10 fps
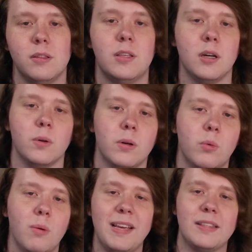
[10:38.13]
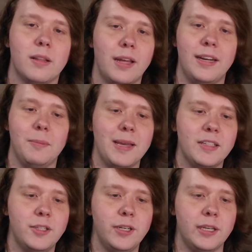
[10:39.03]
So, what makes the Lightning
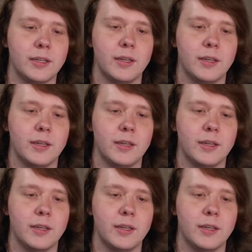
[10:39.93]
Mage unique?